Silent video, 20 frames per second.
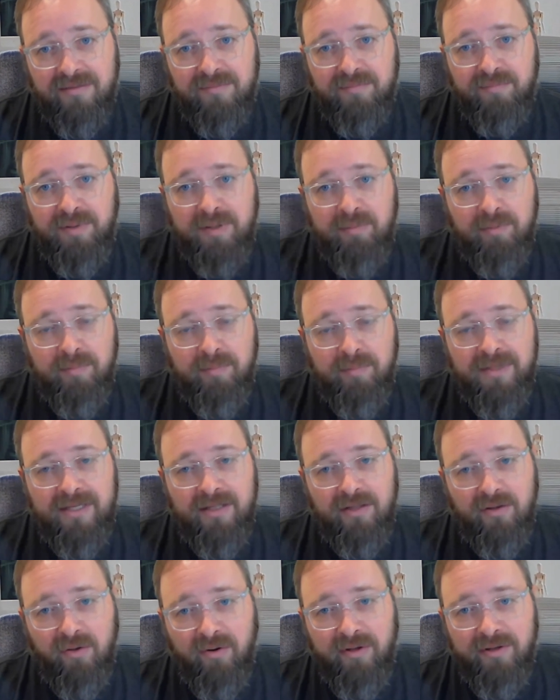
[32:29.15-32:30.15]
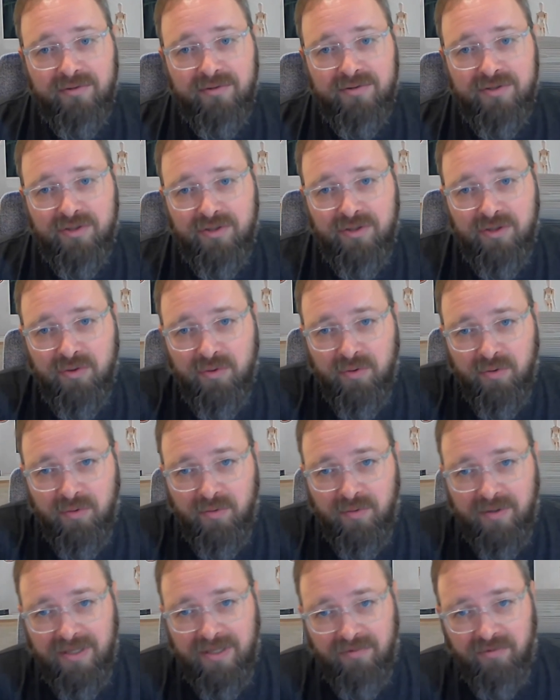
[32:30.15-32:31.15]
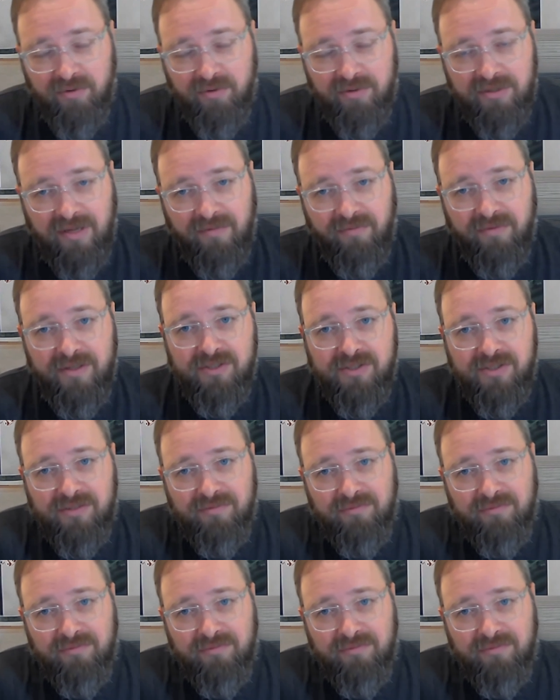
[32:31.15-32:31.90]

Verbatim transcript: people being loyal to you if your definition